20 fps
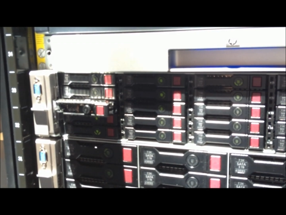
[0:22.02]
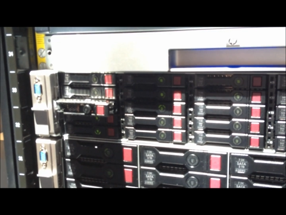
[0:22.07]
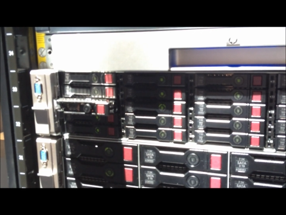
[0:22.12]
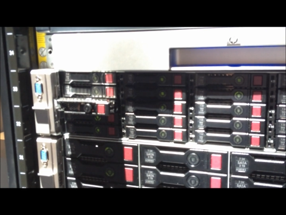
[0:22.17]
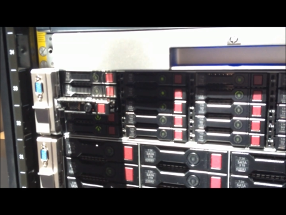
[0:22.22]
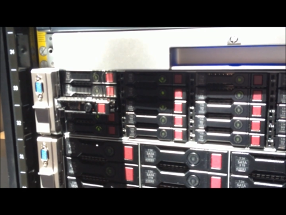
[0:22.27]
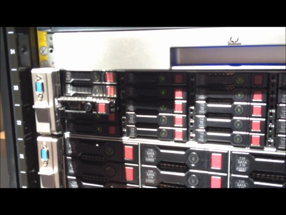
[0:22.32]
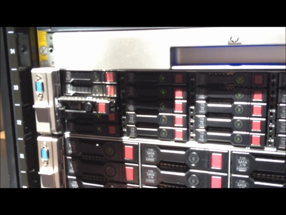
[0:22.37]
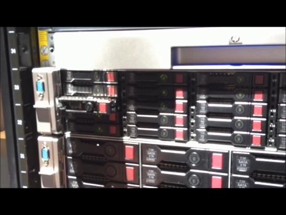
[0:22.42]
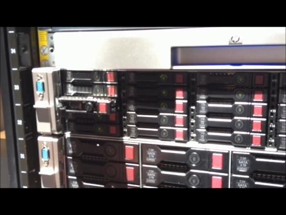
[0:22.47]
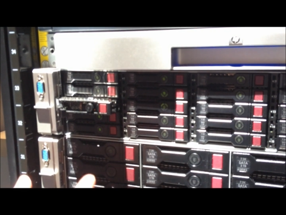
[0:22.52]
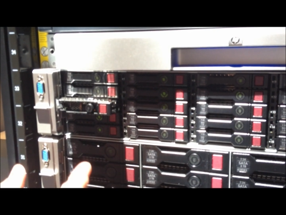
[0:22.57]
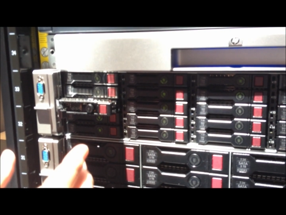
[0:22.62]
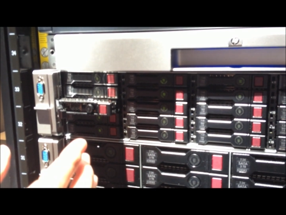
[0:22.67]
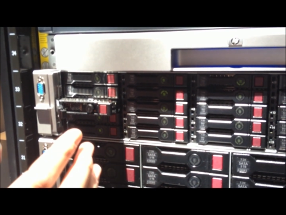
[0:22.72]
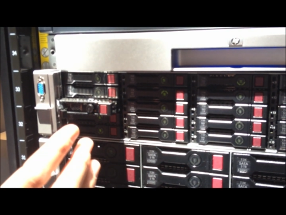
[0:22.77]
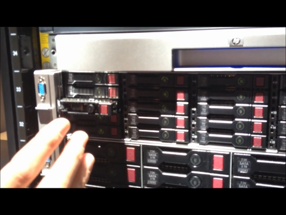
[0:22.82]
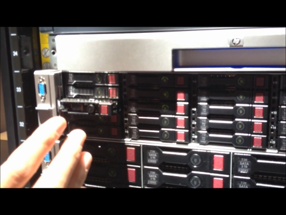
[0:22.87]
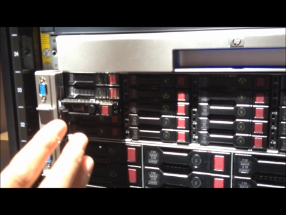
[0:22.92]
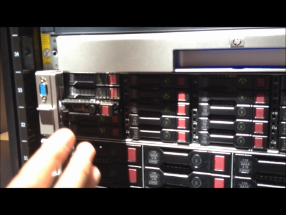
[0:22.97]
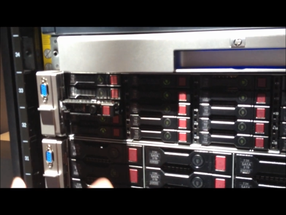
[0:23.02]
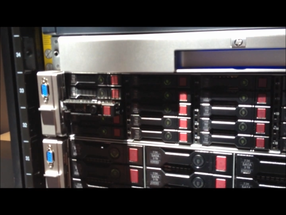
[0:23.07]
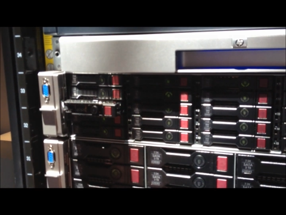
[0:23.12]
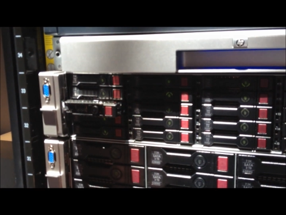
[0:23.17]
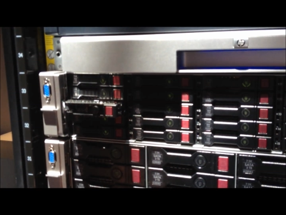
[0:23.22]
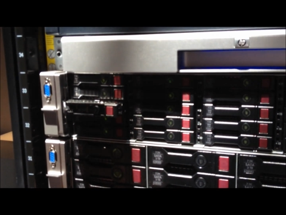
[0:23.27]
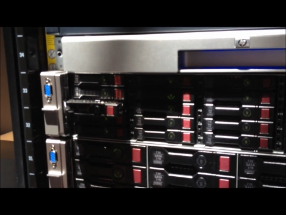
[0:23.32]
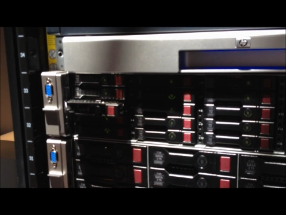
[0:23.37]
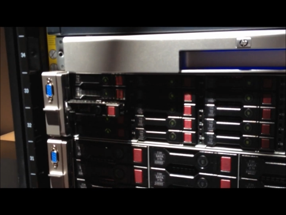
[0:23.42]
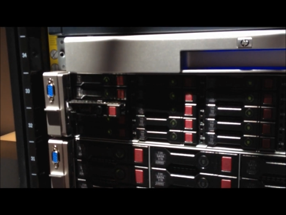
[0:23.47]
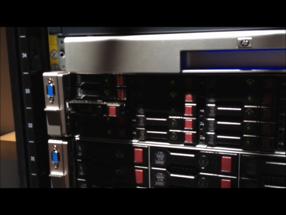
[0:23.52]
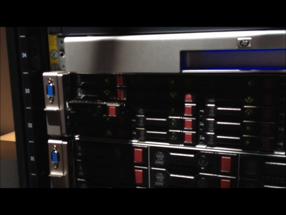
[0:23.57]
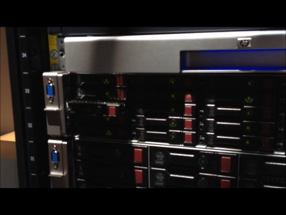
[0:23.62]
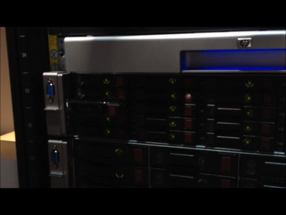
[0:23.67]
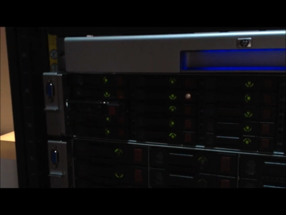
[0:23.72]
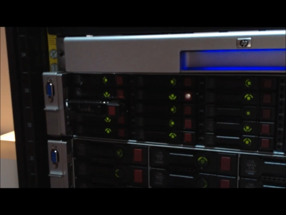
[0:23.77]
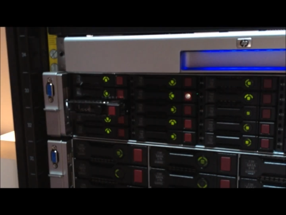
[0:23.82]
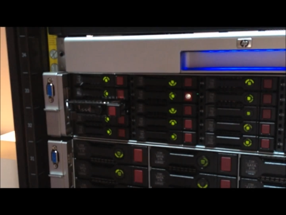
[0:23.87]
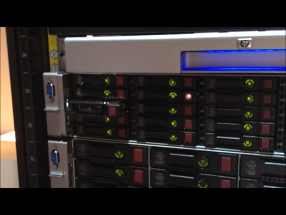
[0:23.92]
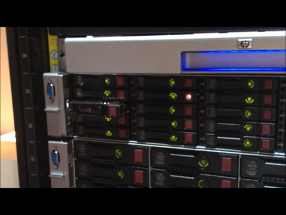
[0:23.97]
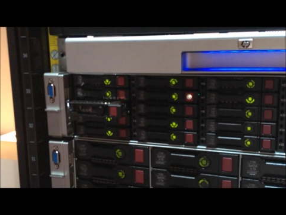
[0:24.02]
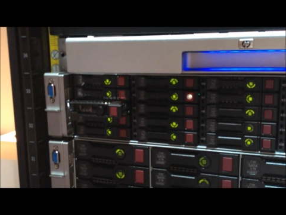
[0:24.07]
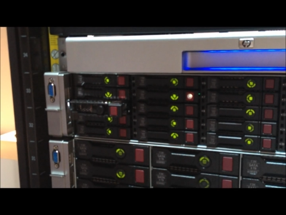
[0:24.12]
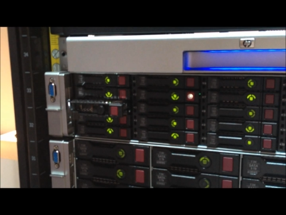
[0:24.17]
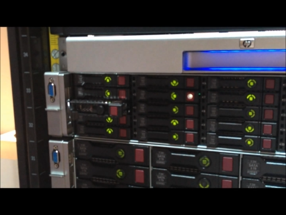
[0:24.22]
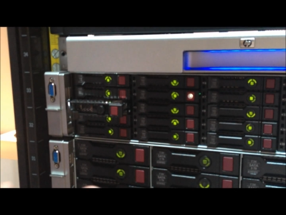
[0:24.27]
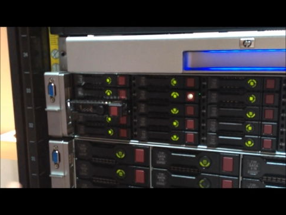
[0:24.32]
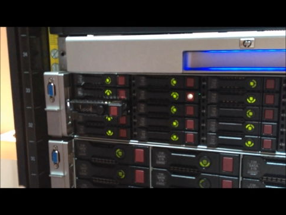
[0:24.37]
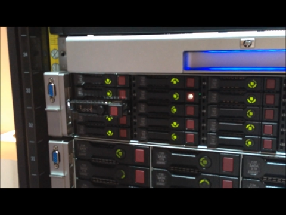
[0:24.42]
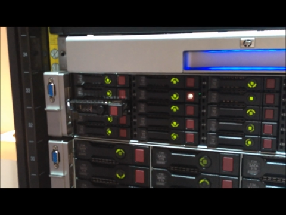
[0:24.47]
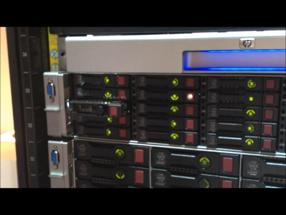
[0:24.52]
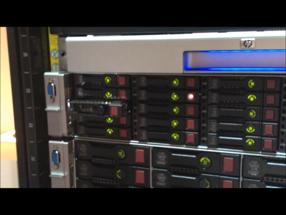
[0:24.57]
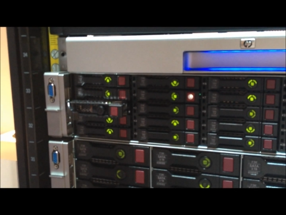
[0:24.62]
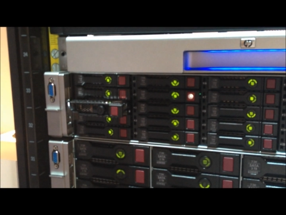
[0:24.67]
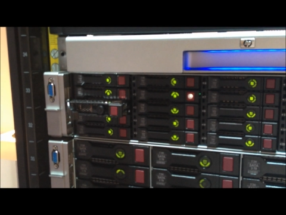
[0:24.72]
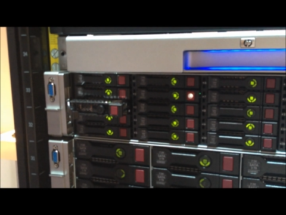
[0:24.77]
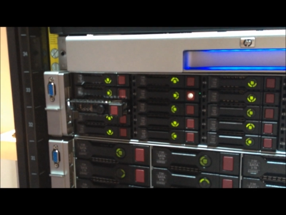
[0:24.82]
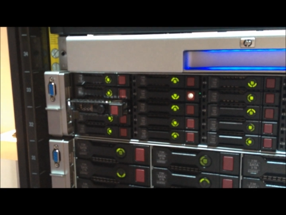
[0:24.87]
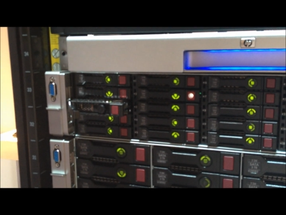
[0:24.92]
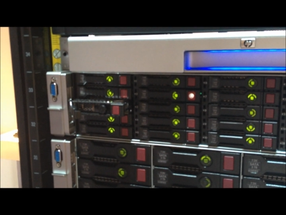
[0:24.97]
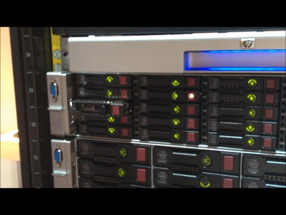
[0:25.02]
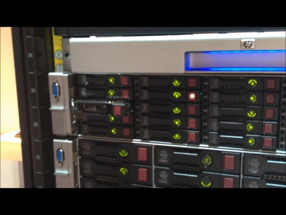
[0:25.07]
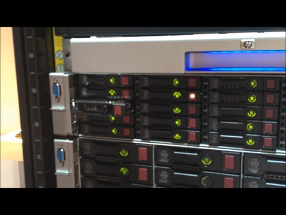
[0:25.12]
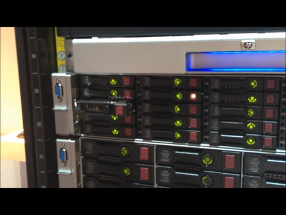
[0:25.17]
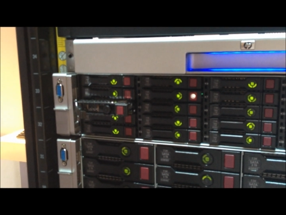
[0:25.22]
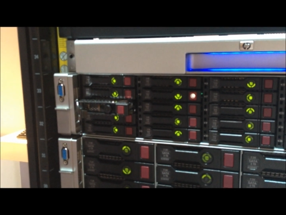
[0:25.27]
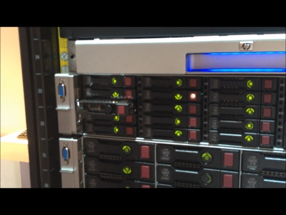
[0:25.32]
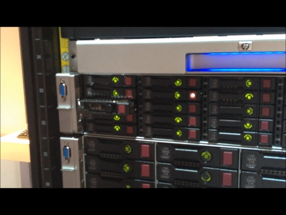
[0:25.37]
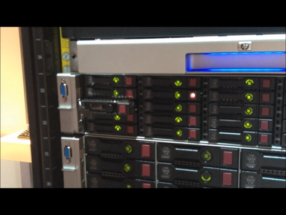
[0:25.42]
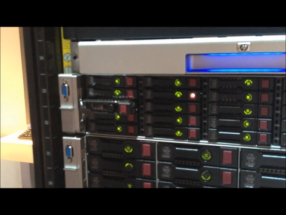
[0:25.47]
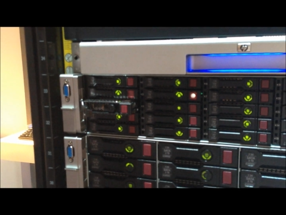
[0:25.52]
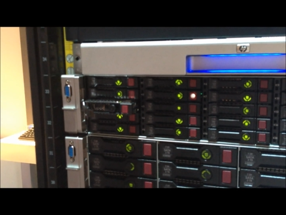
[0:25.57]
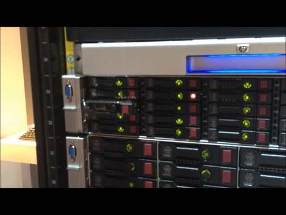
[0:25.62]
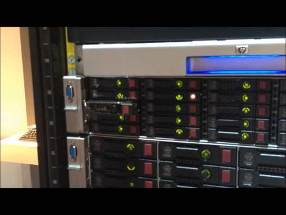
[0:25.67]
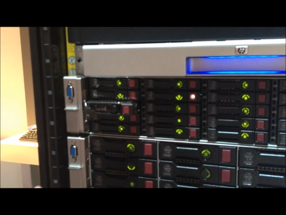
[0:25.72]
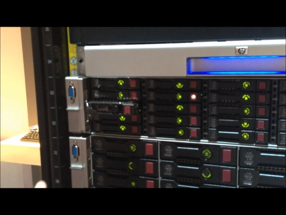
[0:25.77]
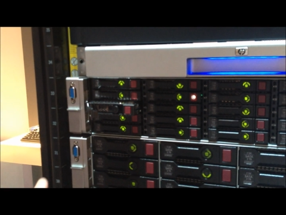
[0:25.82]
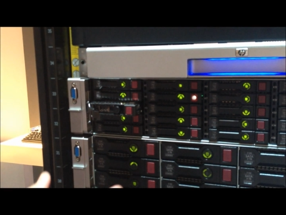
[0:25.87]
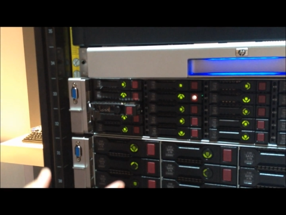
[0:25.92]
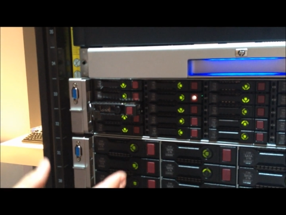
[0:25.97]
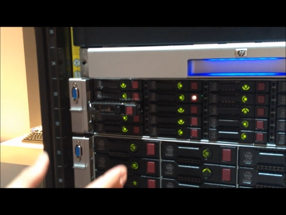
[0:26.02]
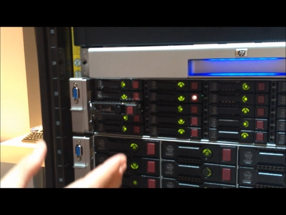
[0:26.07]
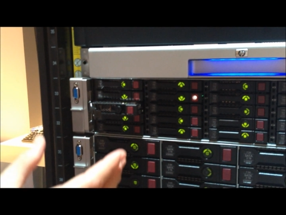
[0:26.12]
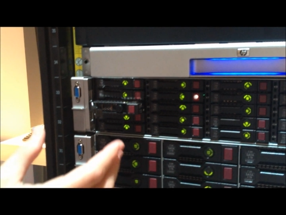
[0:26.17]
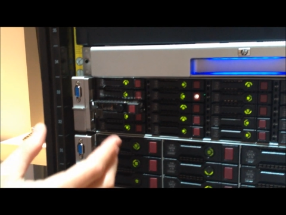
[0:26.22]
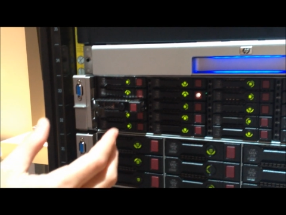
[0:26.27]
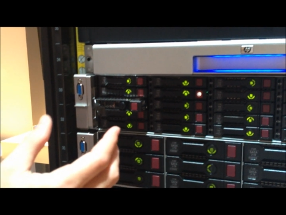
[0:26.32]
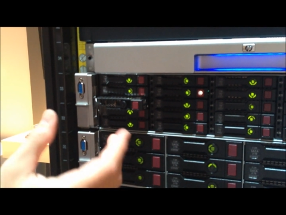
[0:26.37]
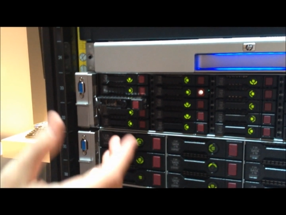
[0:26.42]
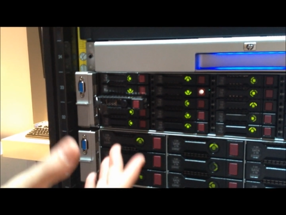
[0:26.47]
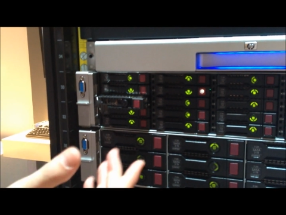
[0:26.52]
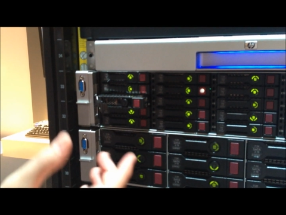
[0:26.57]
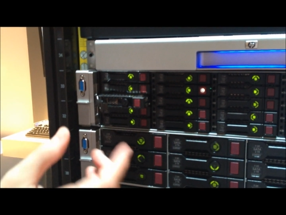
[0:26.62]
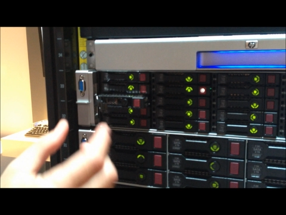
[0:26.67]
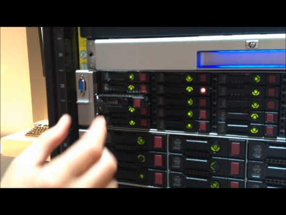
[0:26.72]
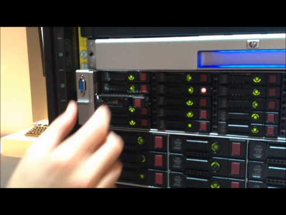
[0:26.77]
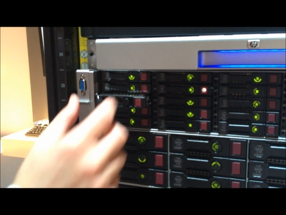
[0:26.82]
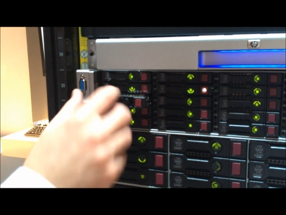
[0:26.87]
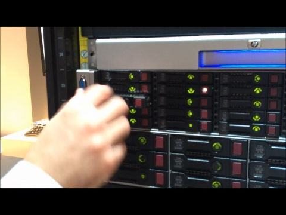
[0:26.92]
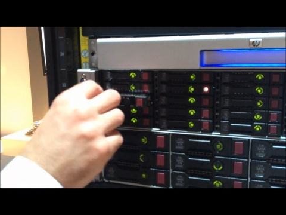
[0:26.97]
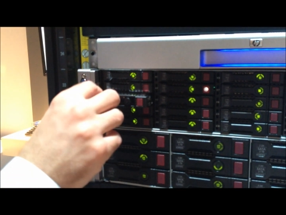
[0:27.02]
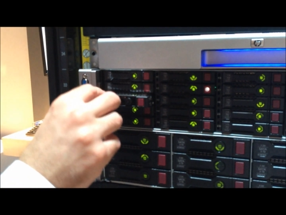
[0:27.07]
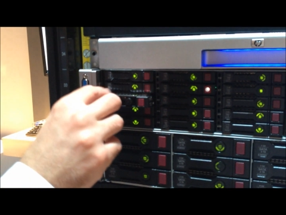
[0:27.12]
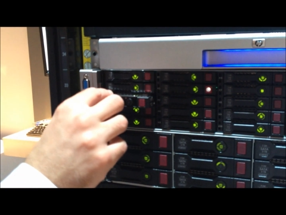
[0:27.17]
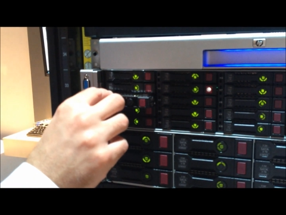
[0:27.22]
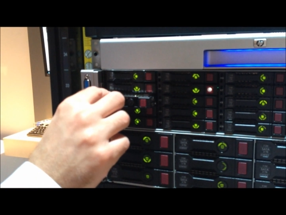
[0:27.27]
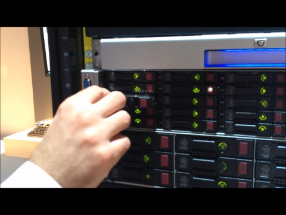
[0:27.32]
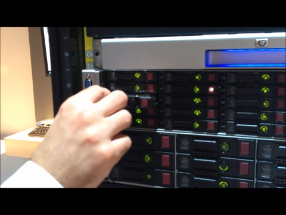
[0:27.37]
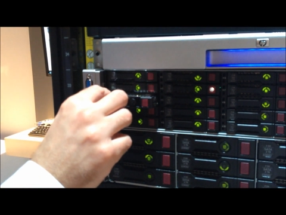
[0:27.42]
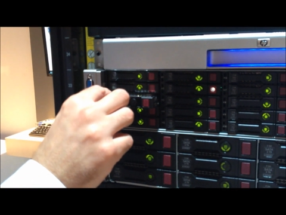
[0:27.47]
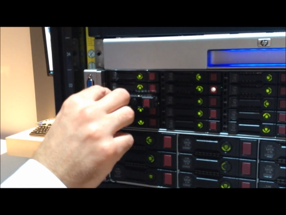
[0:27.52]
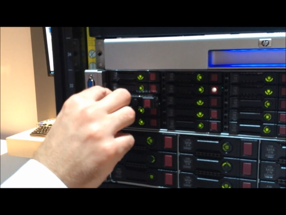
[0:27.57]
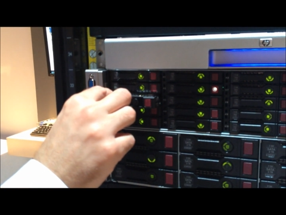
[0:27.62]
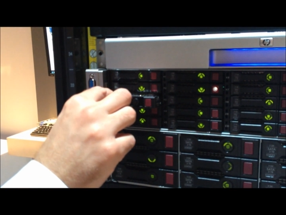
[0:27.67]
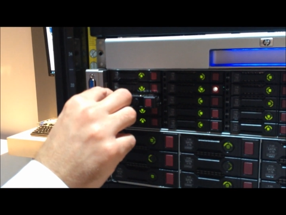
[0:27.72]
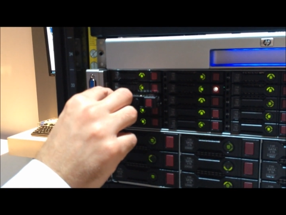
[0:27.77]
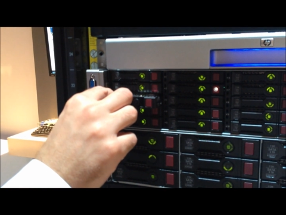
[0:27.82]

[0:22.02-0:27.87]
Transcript: Nobody's mouth can be seen.